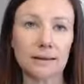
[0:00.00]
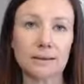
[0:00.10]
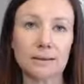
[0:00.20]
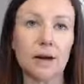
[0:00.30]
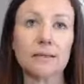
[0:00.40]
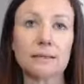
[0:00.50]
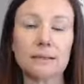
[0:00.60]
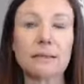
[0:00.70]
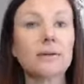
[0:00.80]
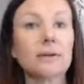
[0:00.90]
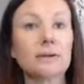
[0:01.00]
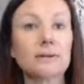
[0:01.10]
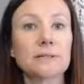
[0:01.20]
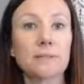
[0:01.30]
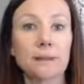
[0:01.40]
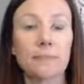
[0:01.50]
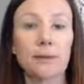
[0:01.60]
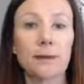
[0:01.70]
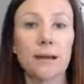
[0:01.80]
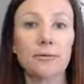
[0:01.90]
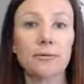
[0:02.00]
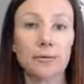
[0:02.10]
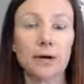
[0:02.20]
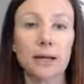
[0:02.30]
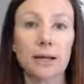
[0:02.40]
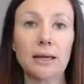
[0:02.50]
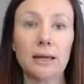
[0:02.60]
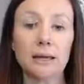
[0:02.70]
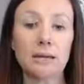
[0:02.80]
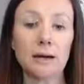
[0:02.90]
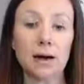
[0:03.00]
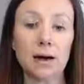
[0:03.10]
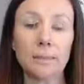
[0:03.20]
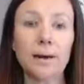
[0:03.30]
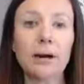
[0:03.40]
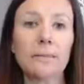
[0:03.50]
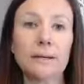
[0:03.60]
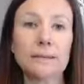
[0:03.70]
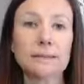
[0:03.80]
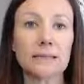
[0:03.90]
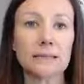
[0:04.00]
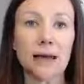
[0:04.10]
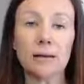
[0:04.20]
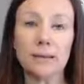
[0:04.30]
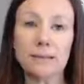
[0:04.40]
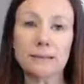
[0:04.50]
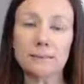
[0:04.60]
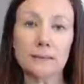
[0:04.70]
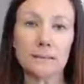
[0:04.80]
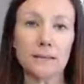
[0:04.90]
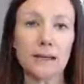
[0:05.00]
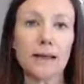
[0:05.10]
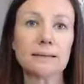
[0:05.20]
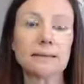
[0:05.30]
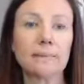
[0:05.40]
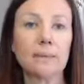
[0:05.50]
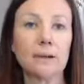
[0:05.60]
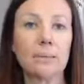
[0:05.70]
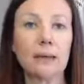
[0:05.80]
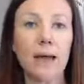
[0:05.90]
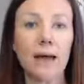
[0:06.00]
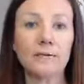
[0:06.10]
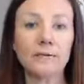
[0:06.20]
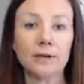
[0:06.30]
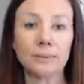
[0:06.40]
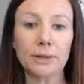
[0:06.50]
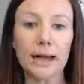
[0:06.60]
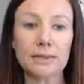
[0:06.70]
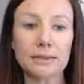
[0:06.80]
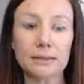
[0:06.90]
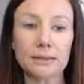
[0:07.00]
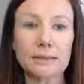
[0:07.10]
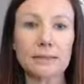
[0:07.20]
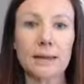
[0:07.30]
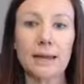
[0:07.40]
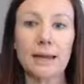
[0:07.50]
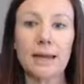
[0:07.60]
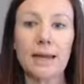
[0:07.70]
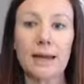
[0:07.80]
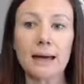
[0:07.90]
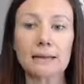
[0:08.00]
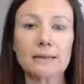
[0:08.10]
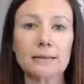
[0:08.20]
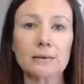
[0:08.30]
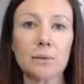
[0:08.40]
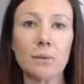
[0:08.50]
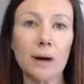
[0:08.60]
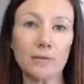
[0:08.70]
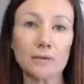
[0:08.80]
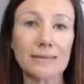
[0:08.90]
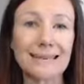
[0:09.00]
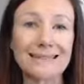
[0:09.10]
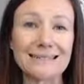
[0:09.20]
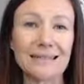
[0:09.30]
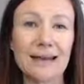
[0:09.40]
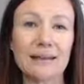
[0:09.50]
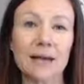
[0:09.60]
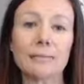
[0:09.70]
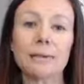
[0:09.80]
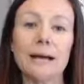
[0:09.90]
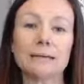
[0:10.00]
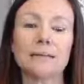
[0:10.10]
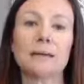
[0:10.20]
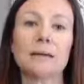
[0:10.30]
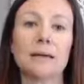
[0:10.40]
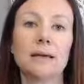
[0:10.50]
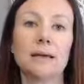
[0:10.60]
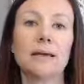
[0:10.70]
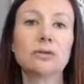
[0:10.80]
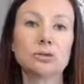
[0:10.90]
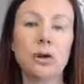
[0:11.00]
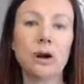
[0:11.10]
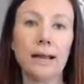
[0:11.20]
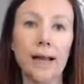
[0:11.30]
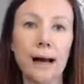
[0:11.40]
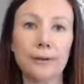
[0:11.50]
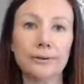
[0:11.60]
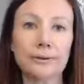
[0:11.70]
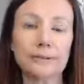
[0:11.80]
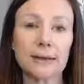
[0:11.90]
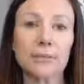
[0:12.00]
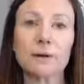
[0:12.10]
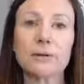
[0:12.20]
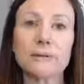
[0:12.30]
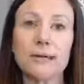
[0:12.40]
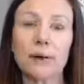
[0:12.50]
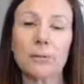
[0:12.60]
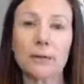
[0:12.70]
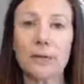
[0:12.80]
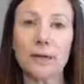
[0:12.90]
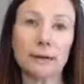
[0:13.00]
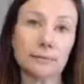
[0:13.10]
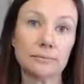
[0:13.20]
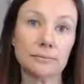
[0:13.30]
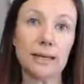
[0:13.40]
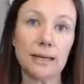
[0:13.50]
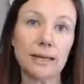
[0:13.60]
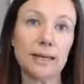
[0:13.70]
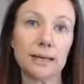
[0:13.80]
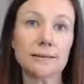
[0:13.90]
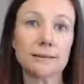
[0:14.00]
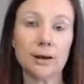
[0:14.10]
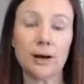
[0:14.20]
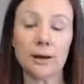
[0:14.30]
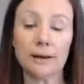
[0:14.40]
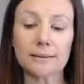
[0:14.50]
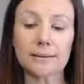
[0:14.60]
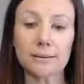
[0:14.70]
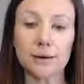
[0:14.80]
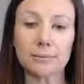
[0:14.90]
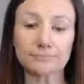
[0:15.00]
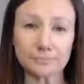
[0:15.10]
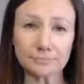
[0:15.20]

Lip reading: is toxic, even if it's BPA free. There are parabens and phthalates and BPS and BPF in plastics, and whatever is inside of that plastic is drawing out those chemicals that we're then getting in us or on us. So